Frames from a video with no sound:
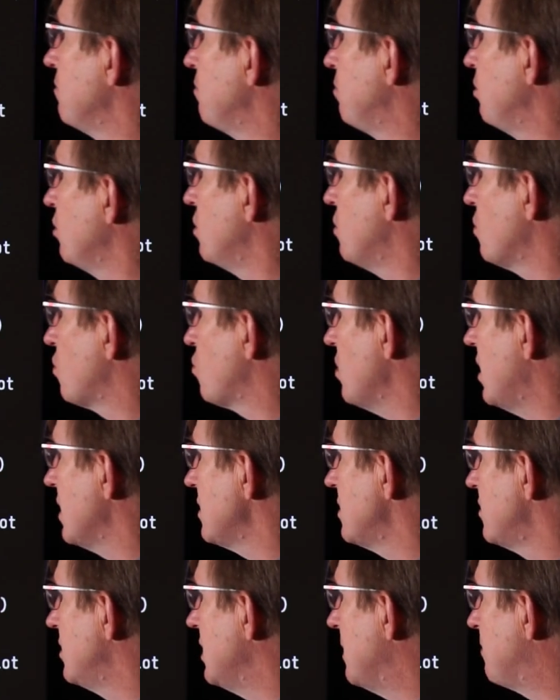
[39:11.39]
Pluto
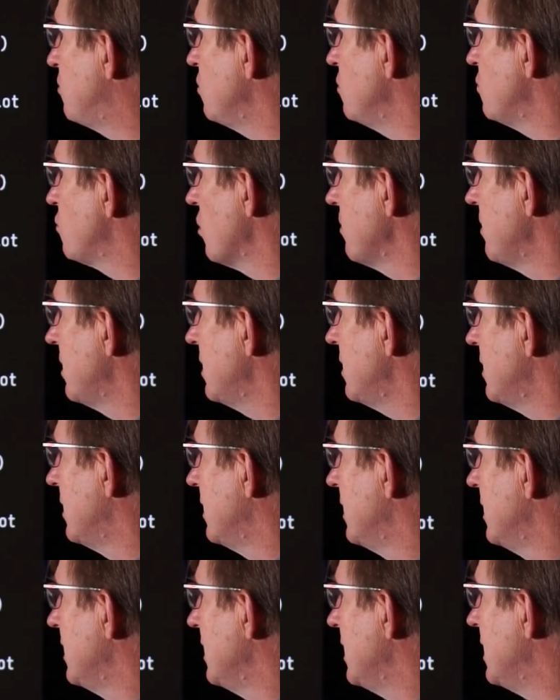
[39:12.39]
crosses Neptune's orbit,
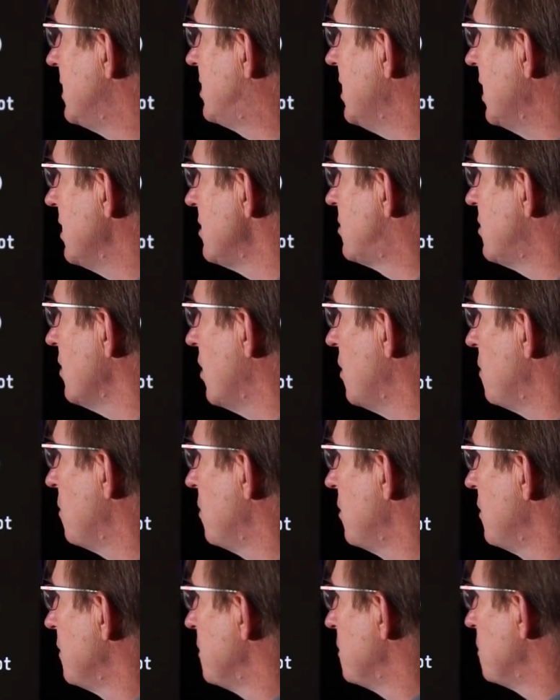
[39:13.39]
it does
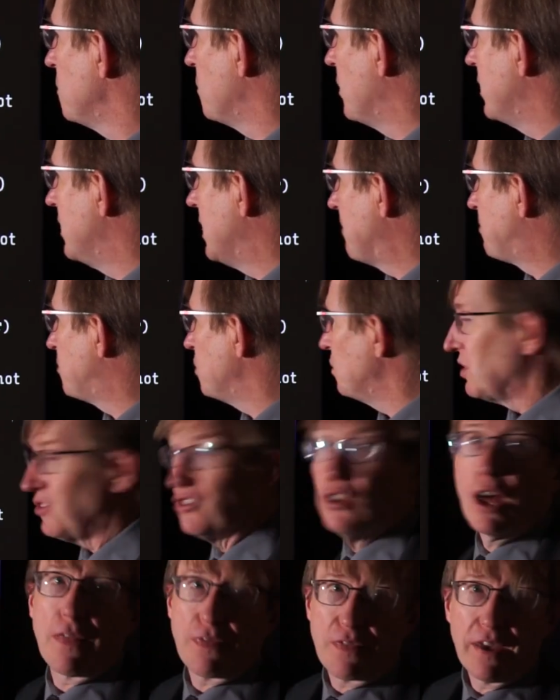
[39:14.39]
so when Neptune is
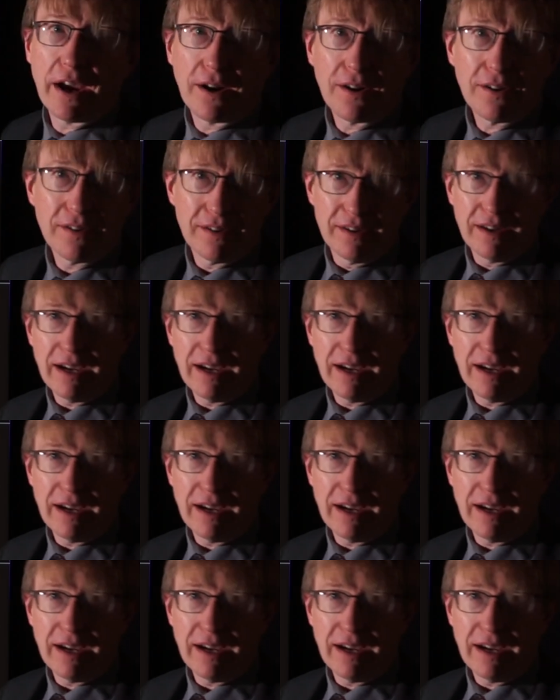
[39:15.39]
not there.